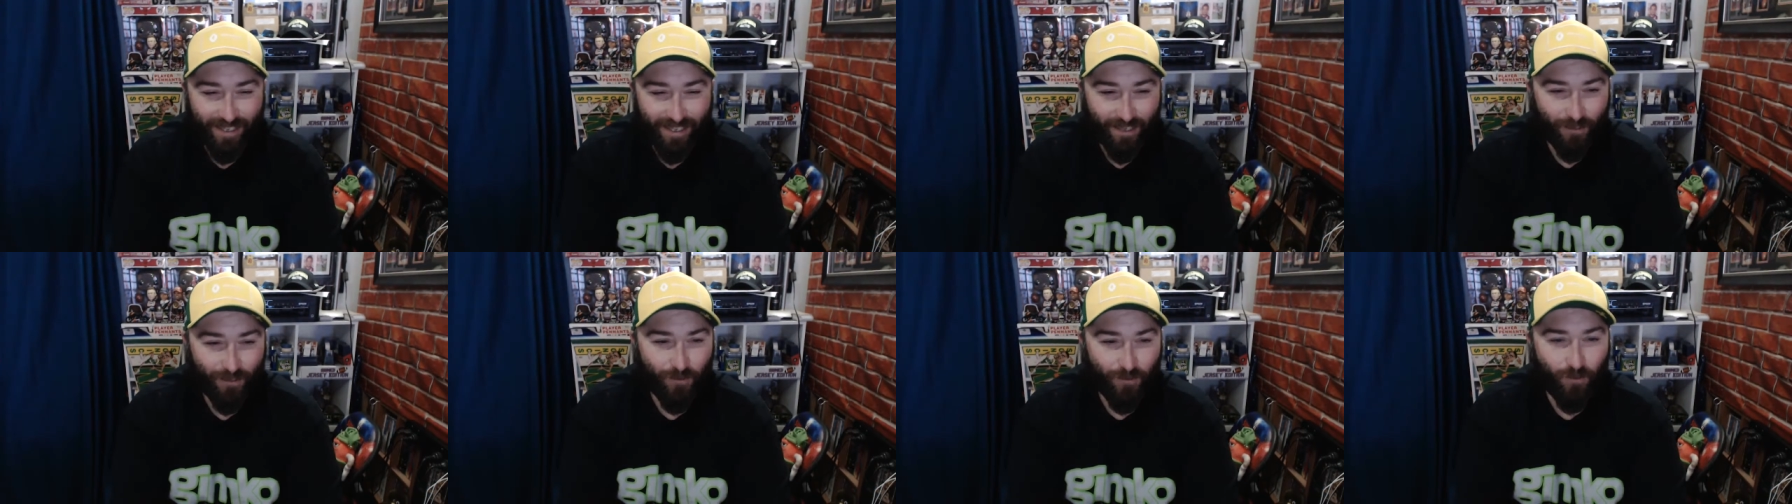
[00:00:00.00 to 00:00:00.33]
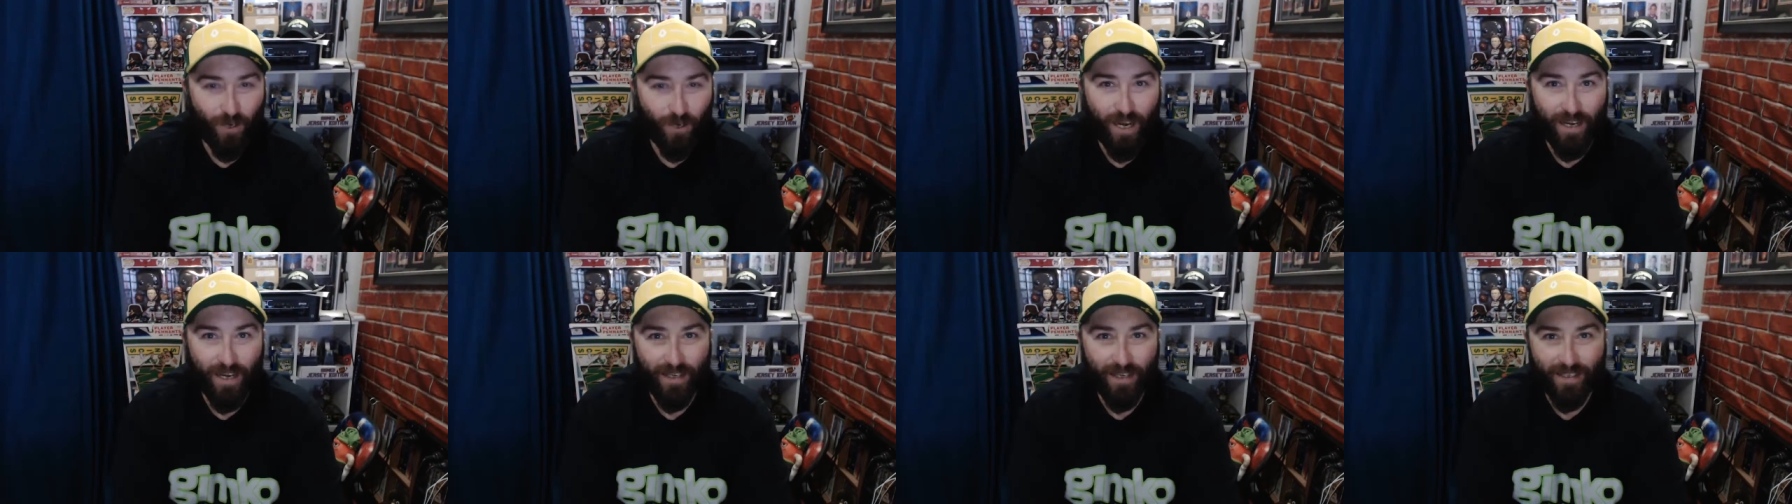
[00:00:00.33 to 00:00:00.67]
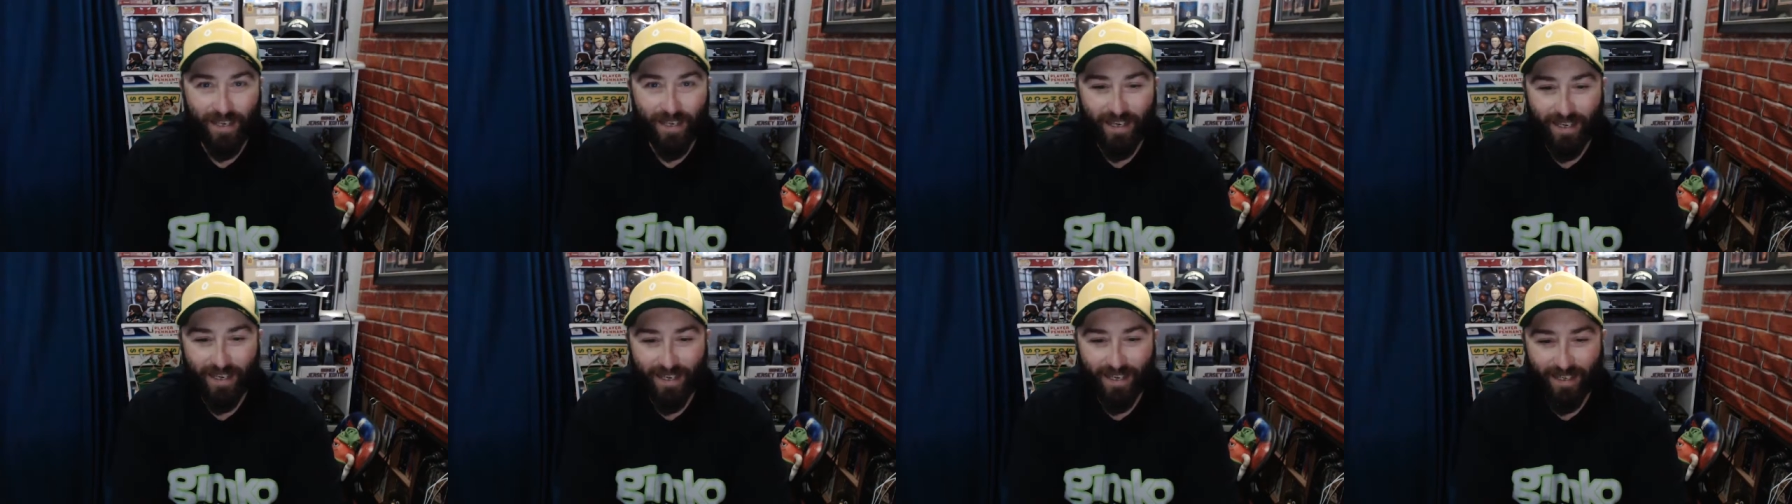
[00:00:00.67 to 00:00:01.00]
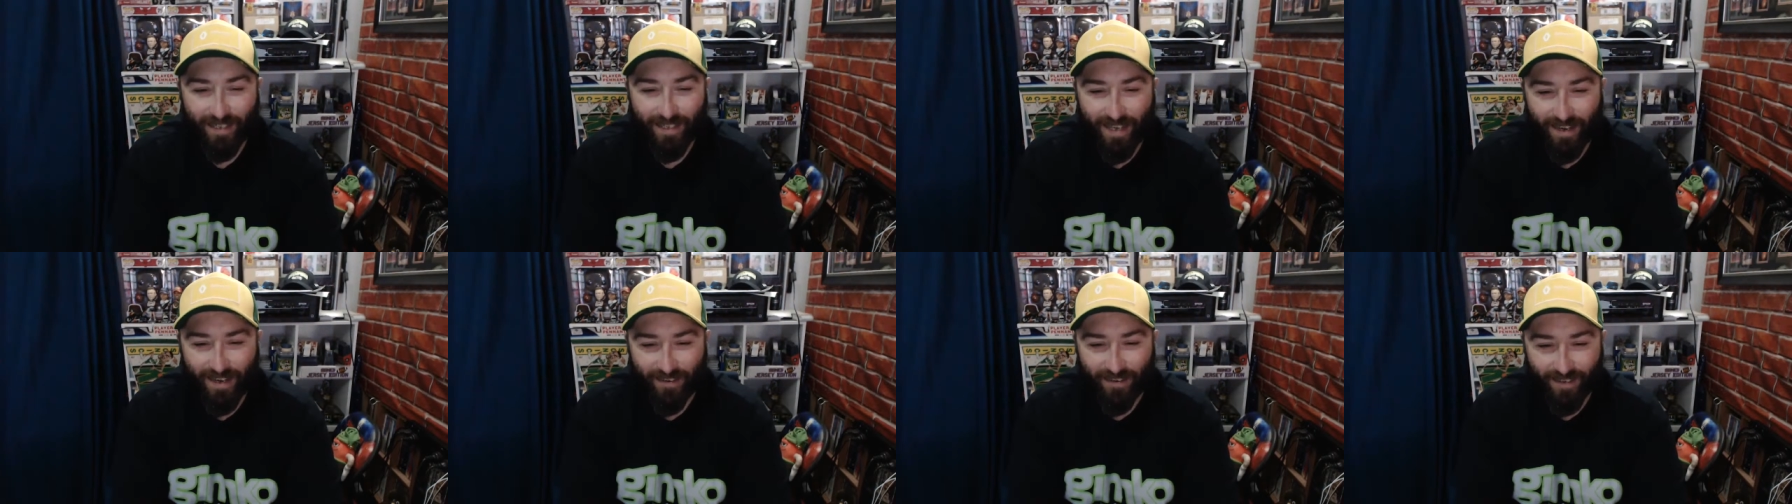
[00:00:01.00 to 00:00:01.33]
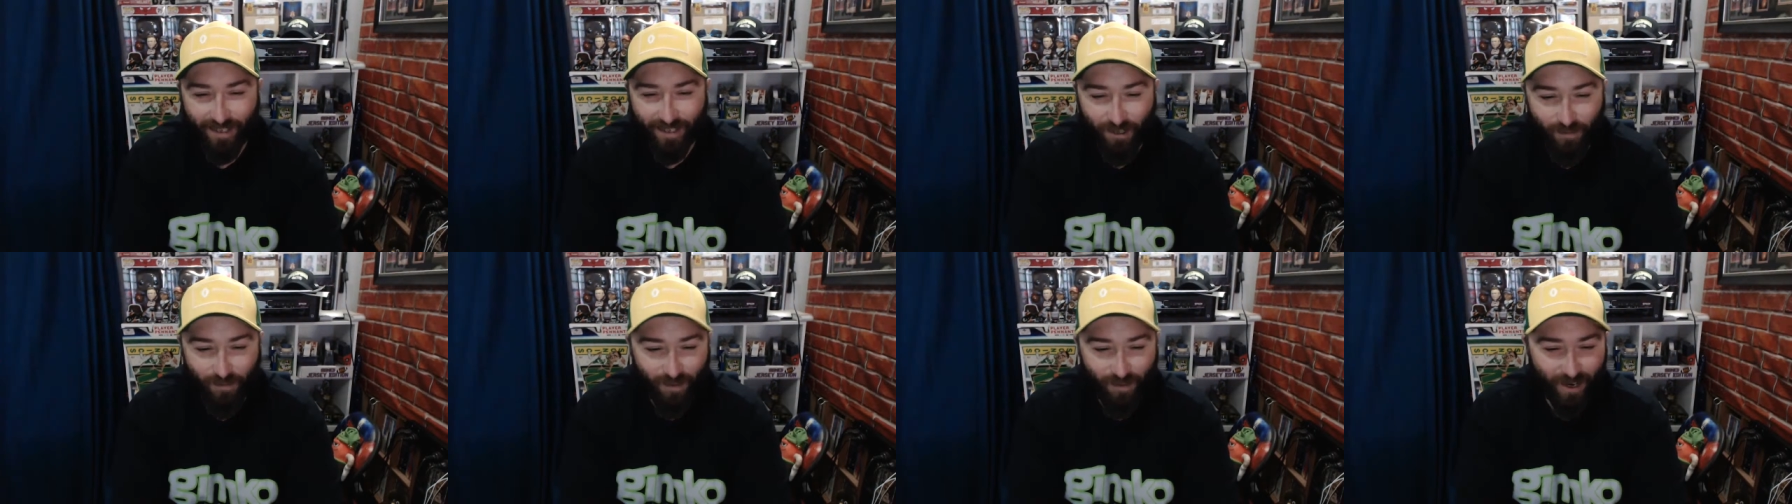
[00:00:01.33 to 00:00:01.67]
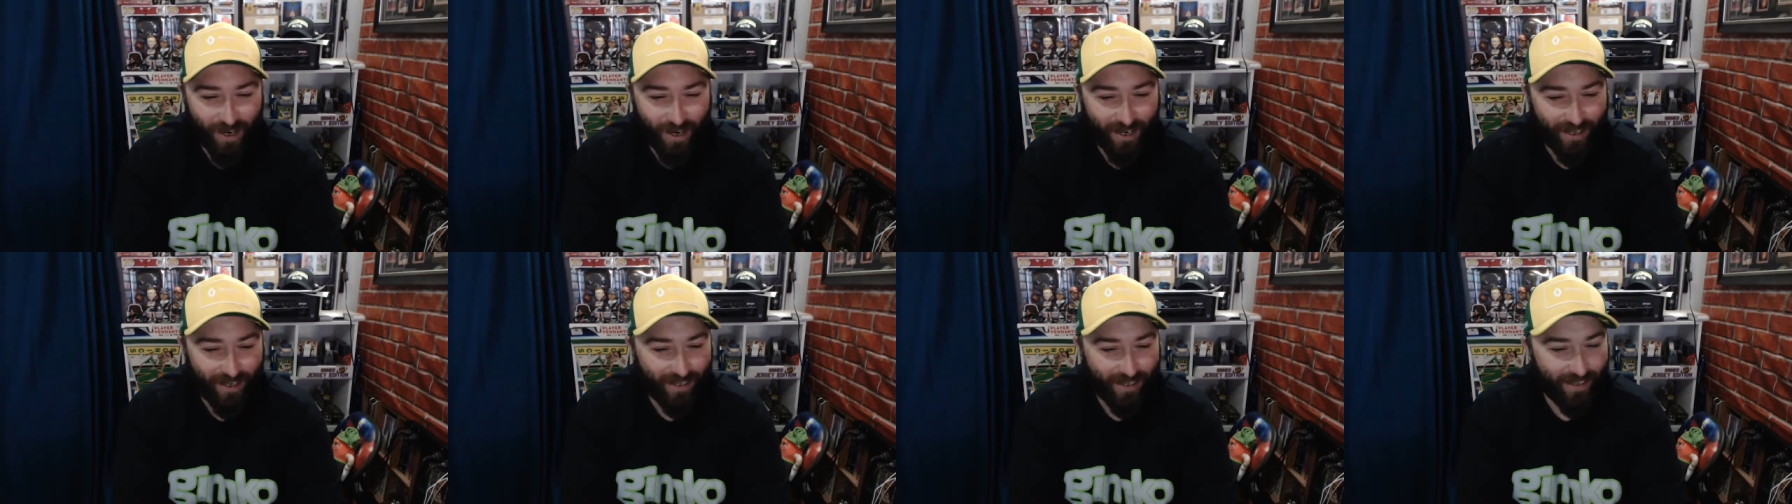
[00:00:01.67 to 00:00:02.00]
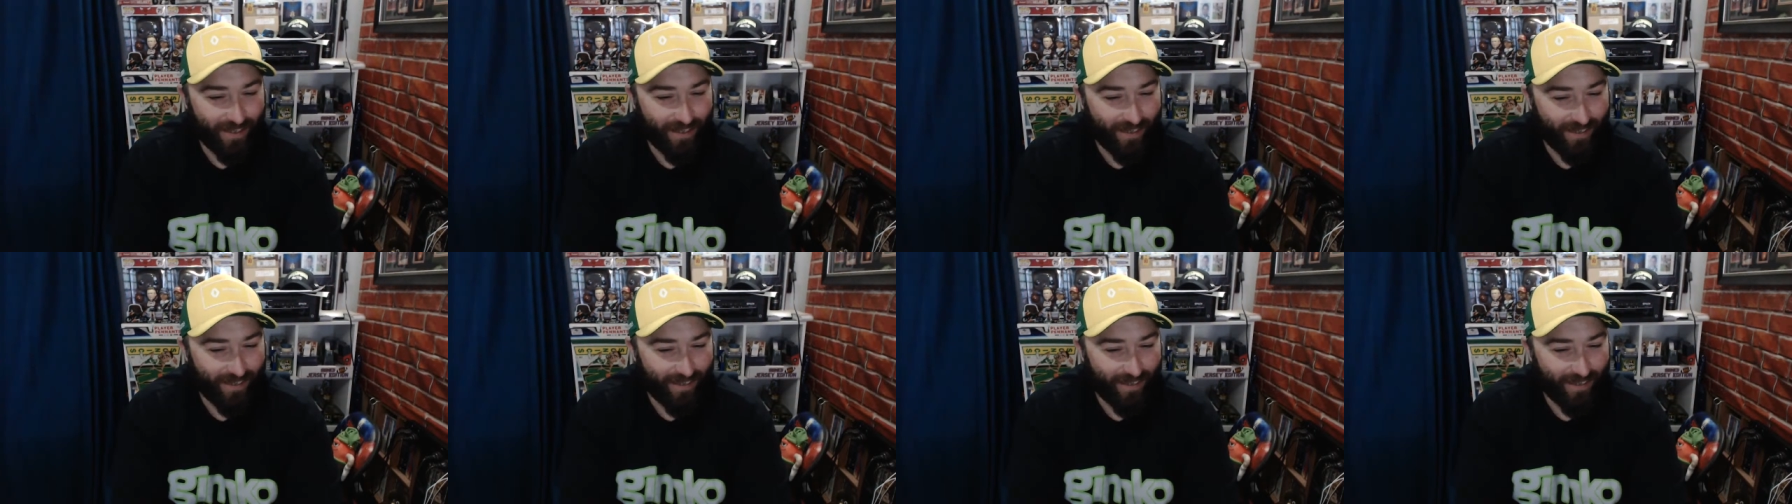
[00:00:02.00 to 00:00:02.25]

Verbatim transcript: Australia Day NRL break.